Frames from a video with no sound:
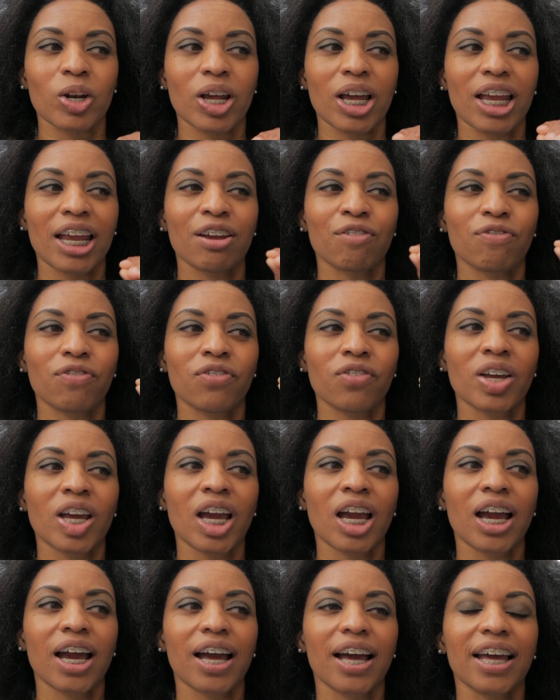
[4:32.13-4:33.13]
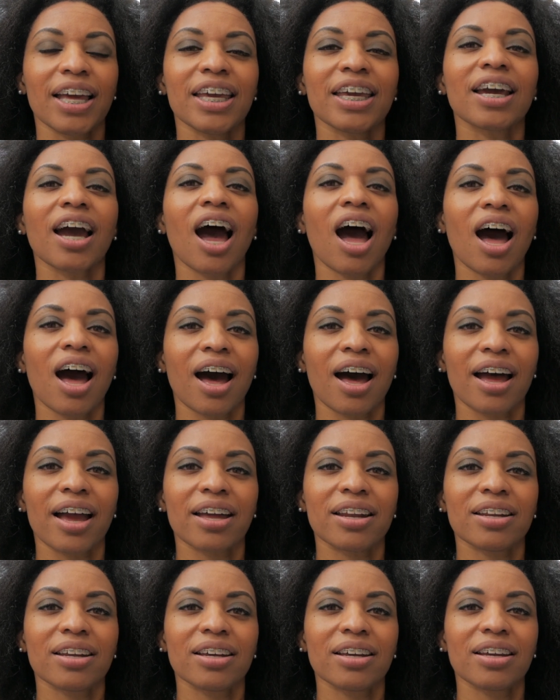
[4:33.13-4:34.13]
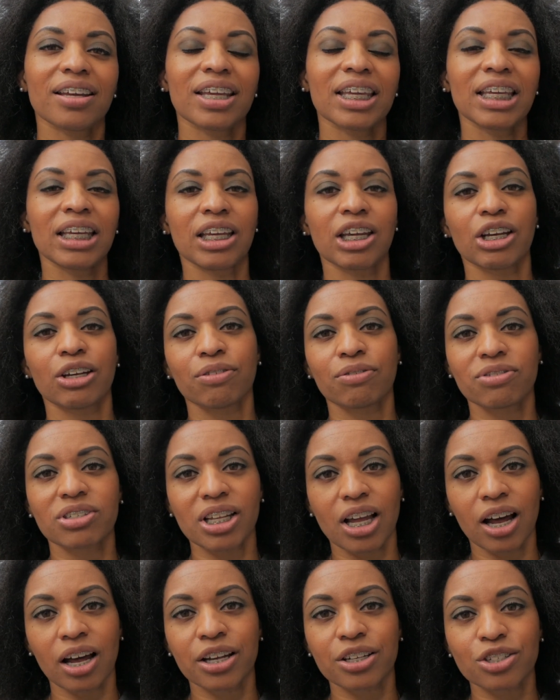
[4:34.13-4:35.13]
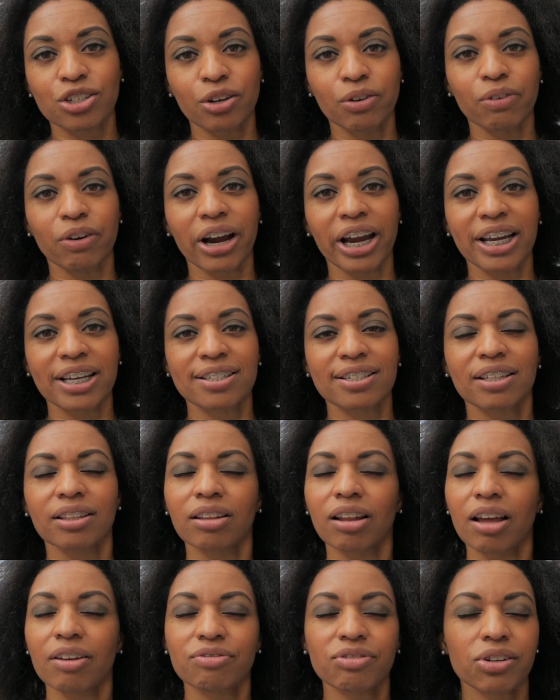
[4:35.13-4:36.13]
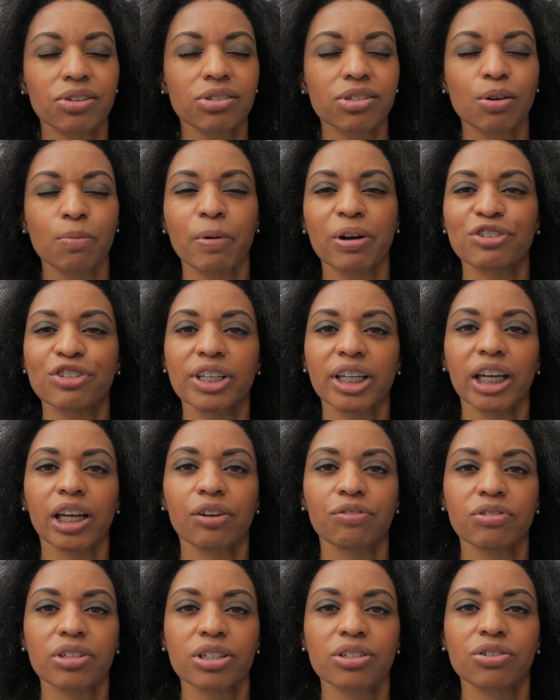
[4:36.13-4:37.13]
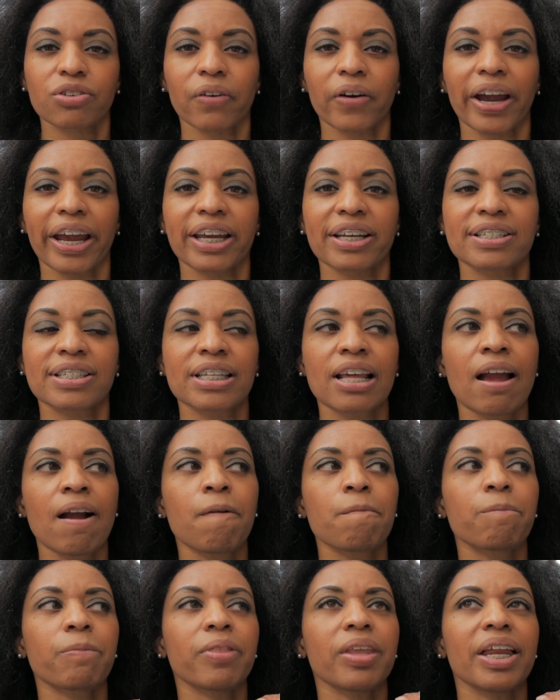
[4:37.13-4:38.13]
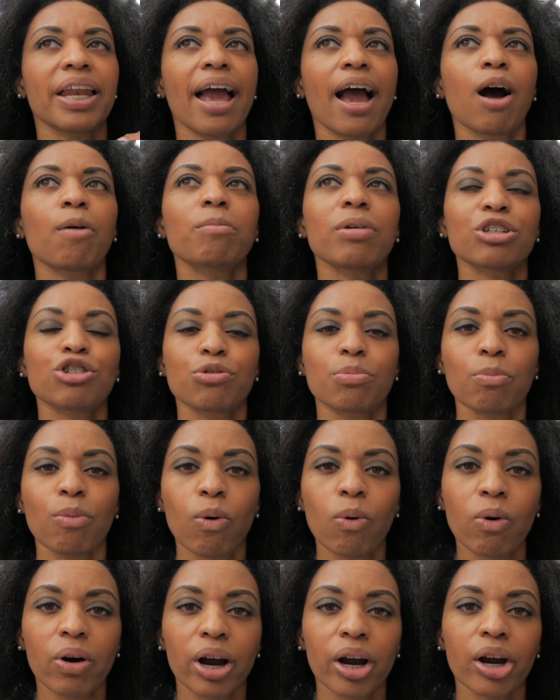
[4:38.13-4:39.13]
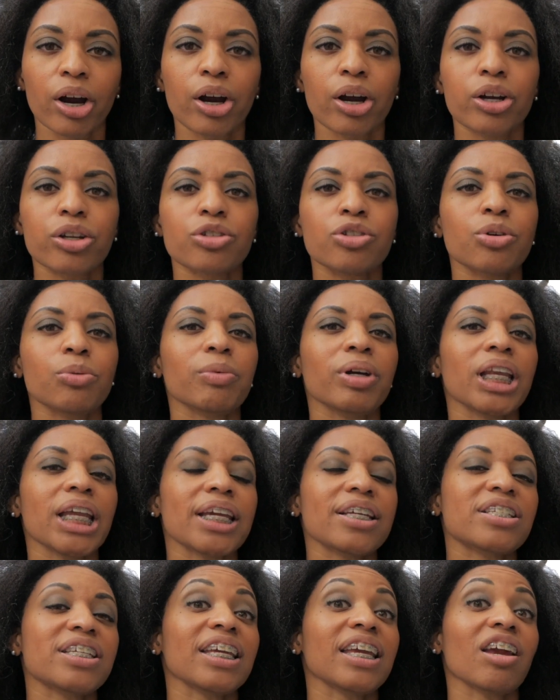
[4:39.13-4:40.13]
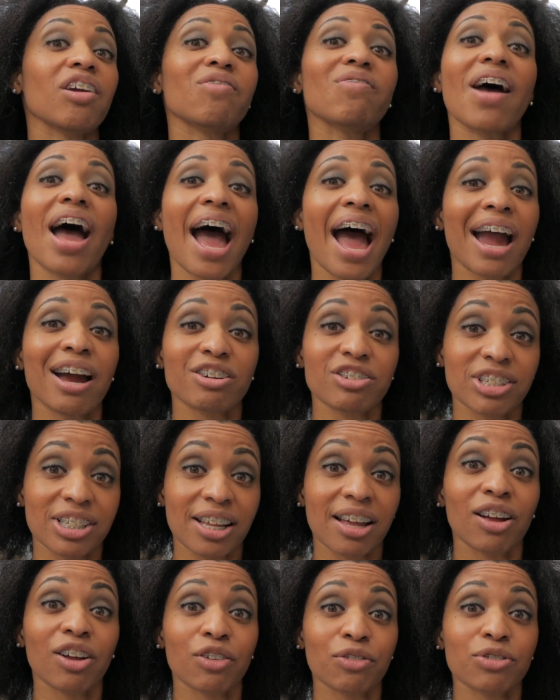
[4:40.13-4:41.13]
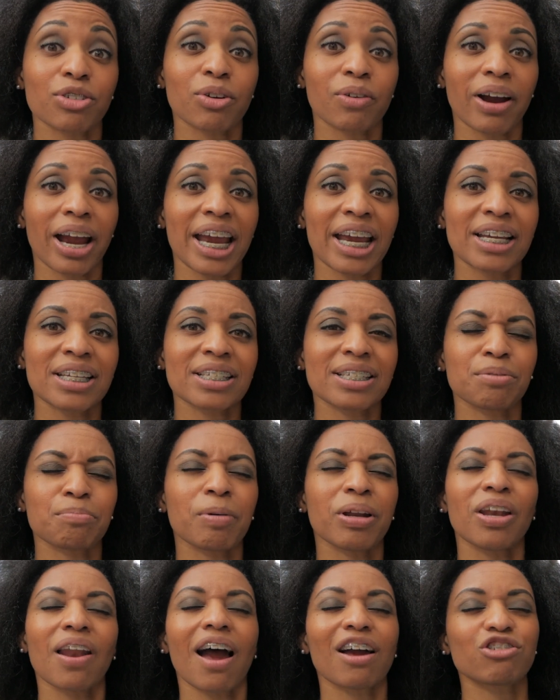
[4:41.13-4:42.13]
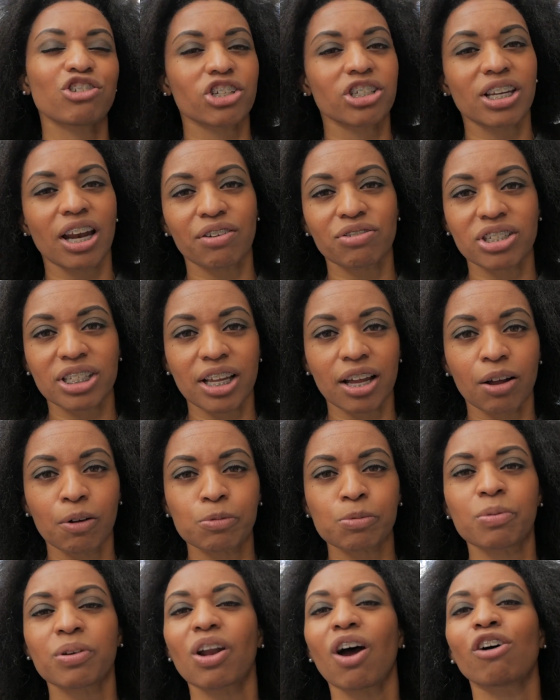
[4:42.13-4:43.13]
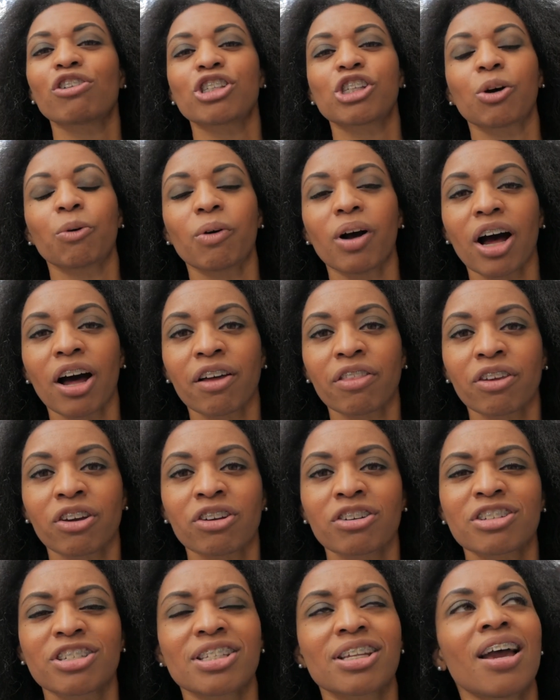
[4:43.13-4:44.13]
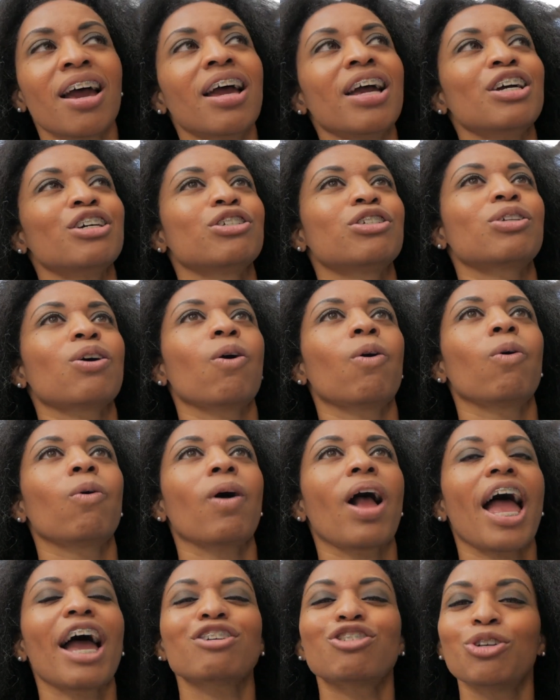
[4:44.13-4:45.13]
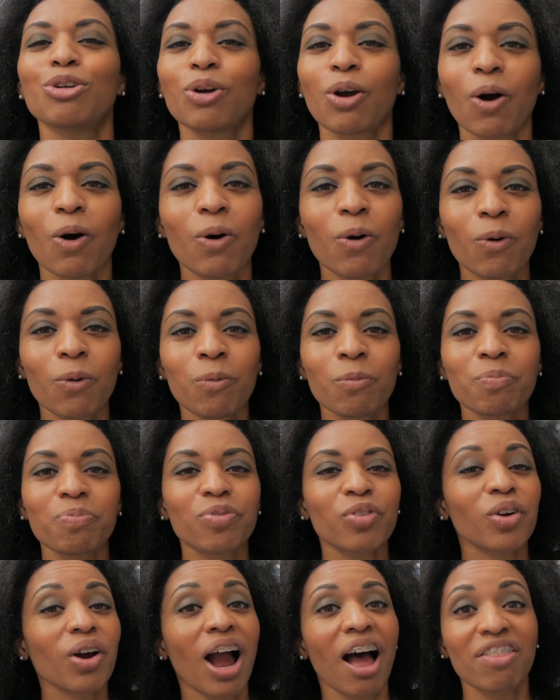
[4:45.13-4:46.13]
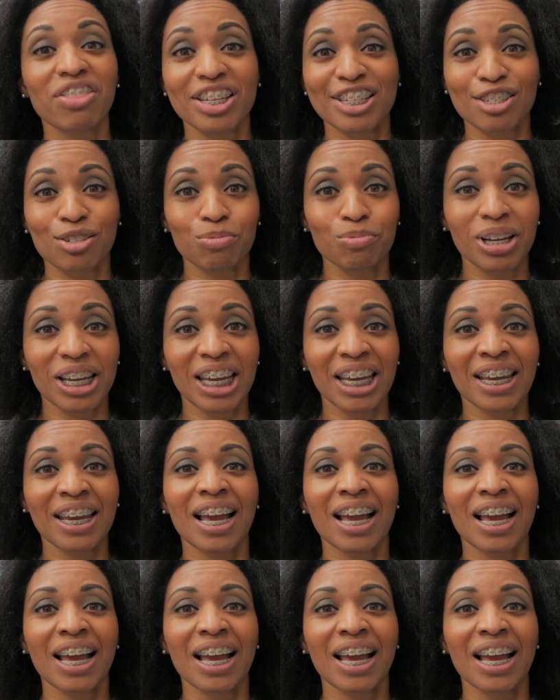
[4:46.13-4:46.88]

if God gives us grace, loves us so much and gives us grace, then how much more do we need to give ourselves grace? But not just ourselves, but also others. So as you go throughout this week,